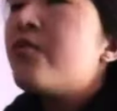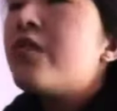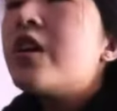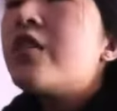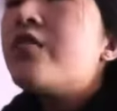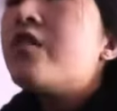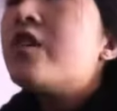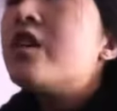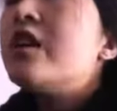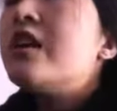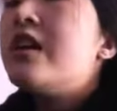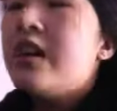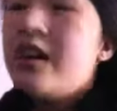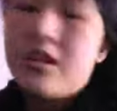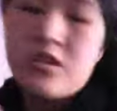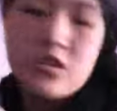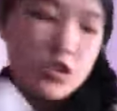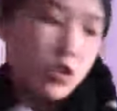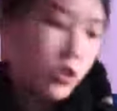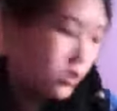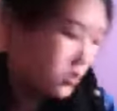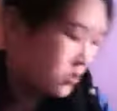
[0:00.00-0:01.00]
favorite.
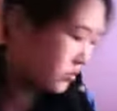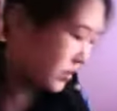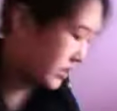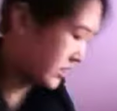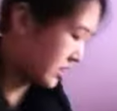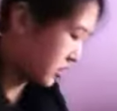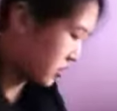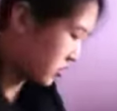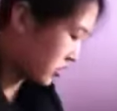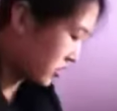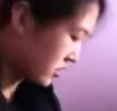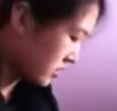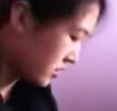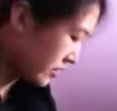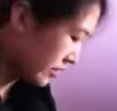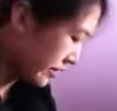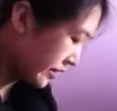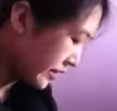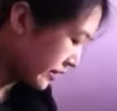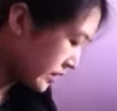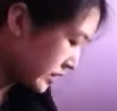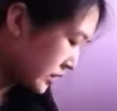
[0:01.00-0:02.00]
And so is white citrus.
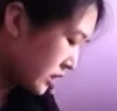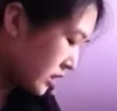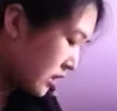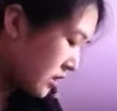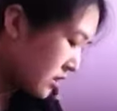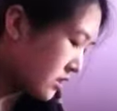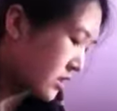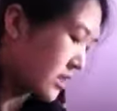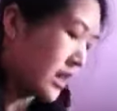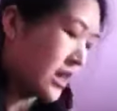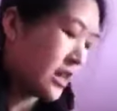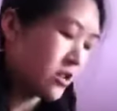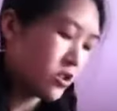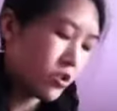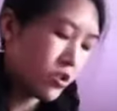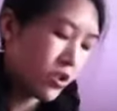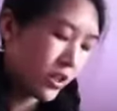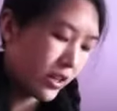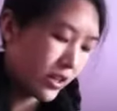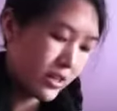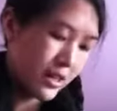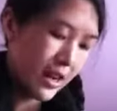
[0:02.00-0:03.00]
So yeah, that's all
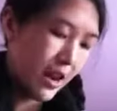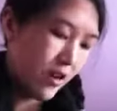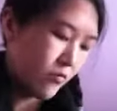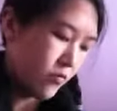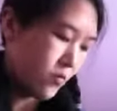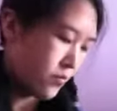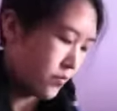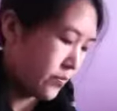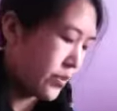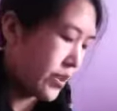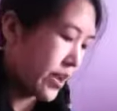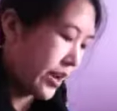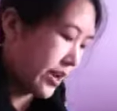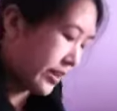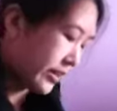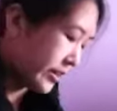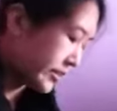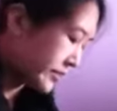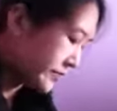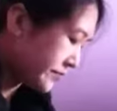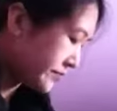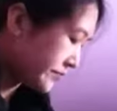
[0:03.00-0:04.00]
I got from
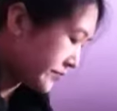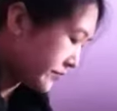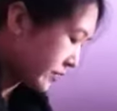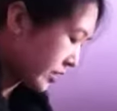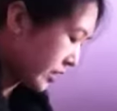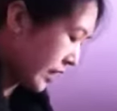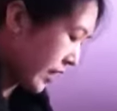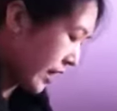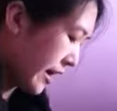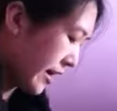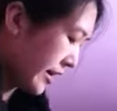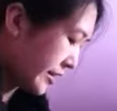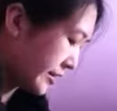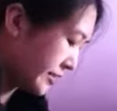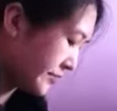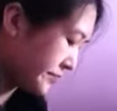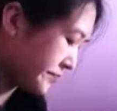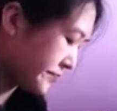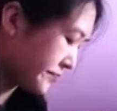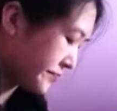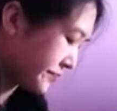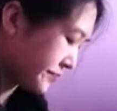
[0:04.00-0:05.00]
there. And
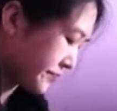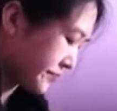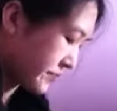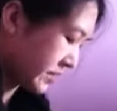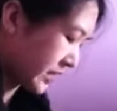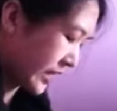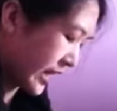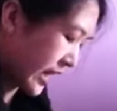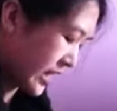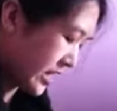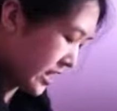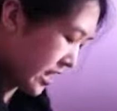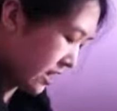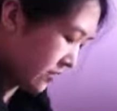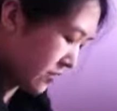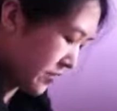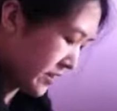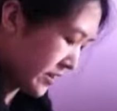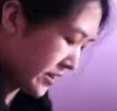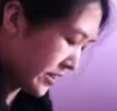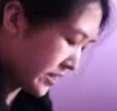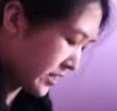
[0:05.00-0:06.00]
again, not
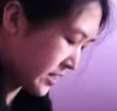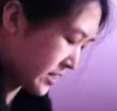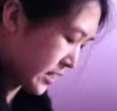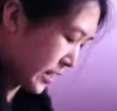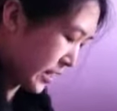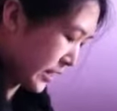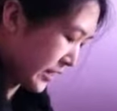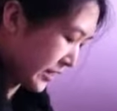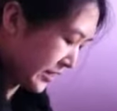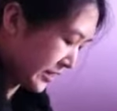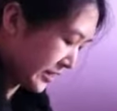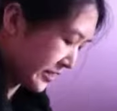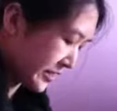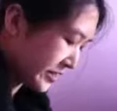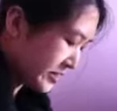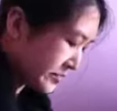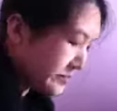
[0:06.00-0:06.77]
very exciting.